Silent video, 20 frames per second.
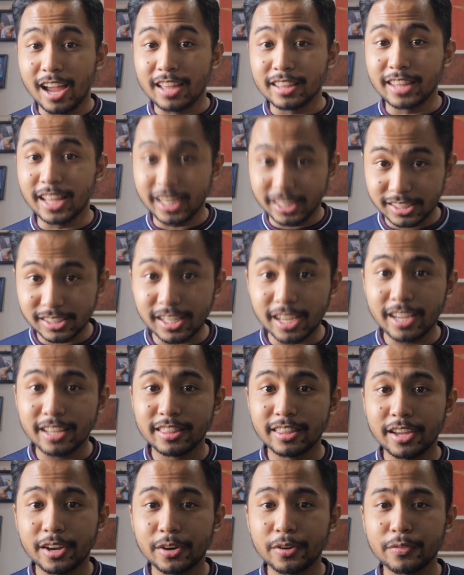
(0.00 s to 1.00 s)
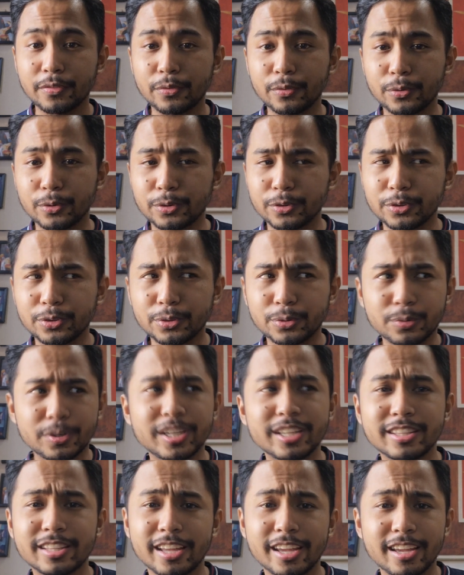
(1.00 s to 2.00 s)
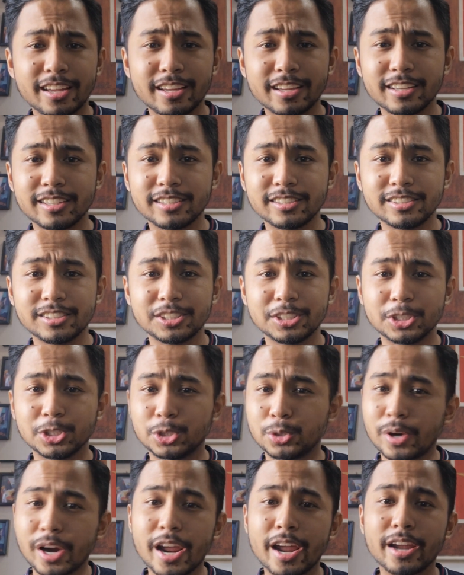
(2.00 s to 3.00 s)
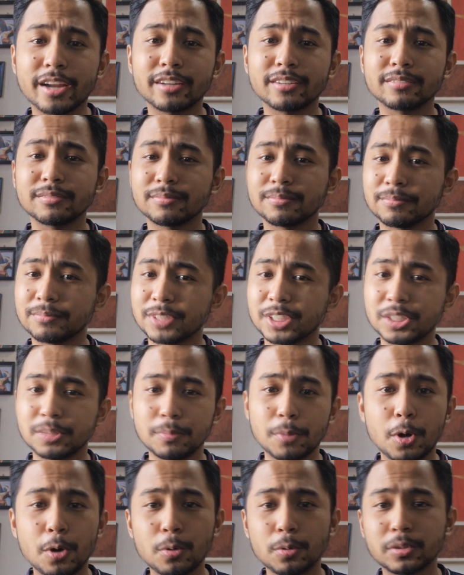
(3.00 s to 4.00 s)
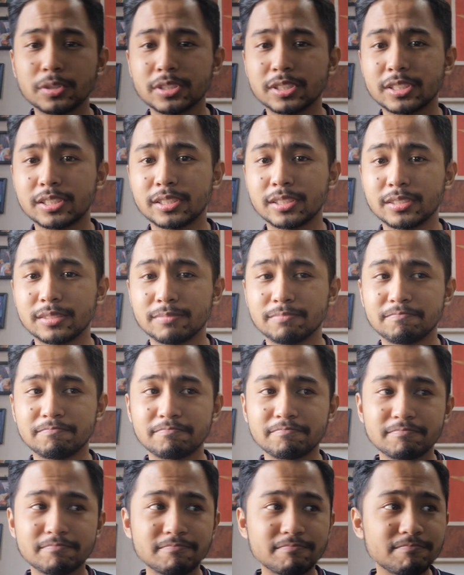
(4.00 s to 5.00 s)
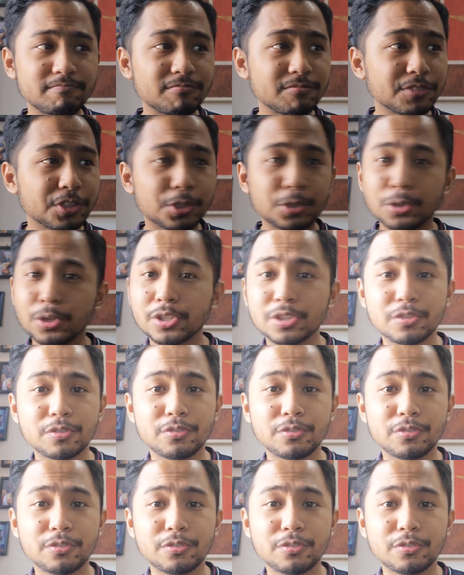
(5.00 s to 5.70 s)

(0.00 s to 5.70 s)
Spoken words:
They stayed there for 3 days, drank, smoked, cooked